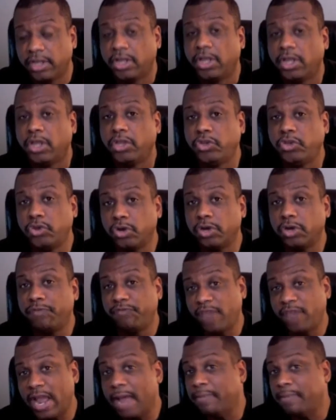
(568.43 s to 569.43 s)
Your
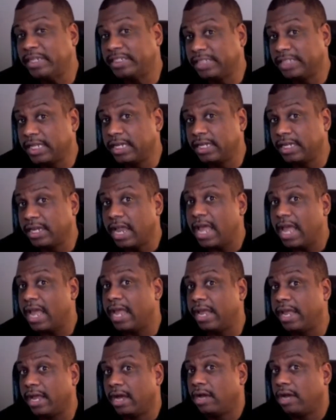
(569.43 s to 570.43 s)
family's thinking,
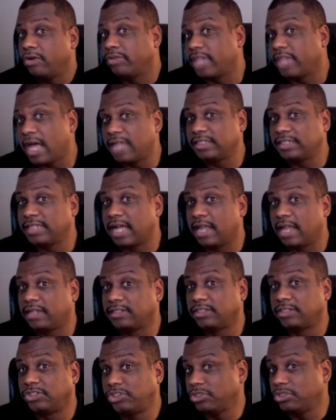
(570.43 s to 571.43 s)
hey,
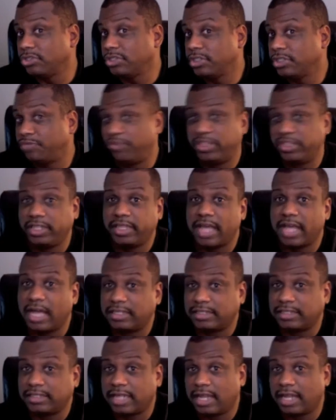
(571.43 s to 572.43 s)
$100,000 insurance,
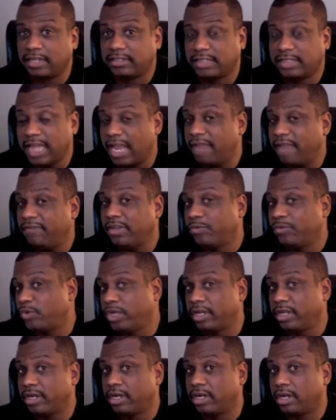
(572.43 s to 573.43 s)
$50,000 savings, we
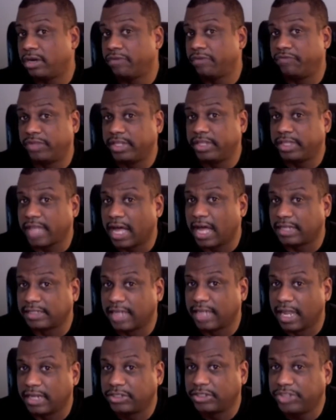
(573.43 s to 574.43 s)
get a
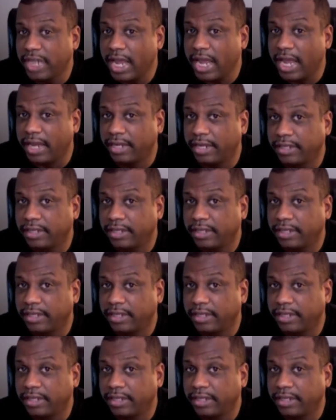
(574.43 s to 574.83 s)
$150,000 check.